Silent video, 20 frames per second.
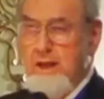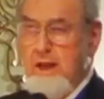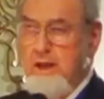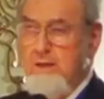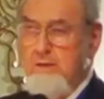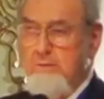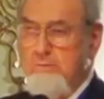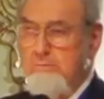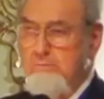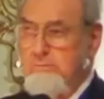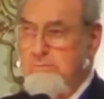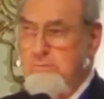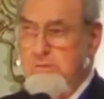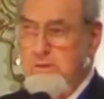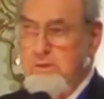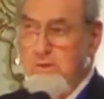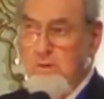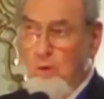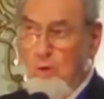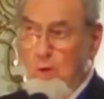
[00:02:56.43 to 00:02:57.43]
you,
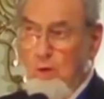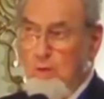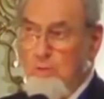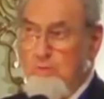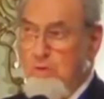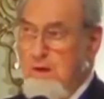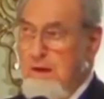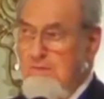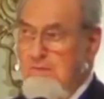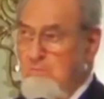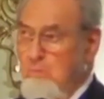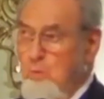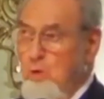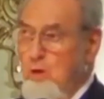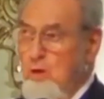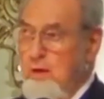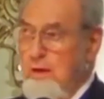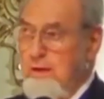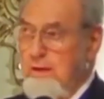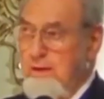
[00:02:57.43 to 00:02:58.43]
all three of them
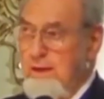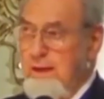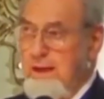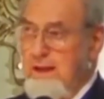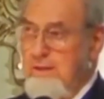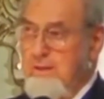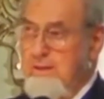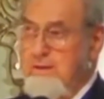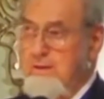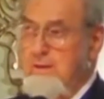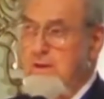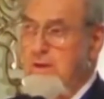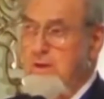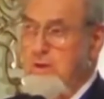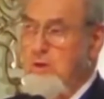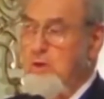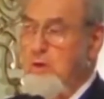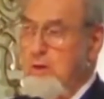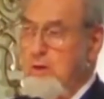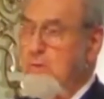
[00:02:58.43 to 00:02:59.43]
working together
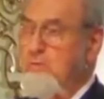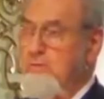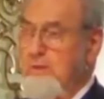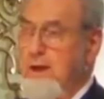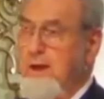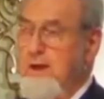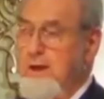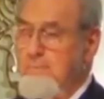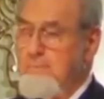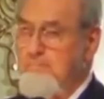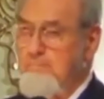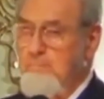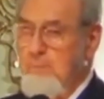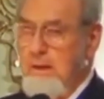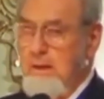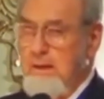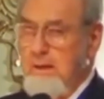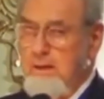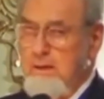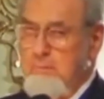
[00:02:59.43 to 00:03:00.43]
couldn't have done it,
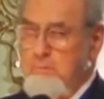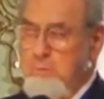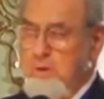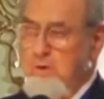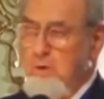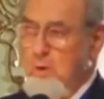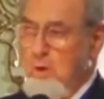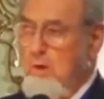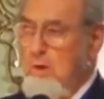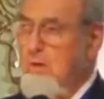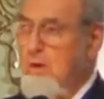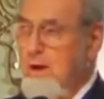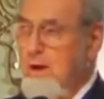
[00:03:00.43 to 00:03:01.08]
but Orrin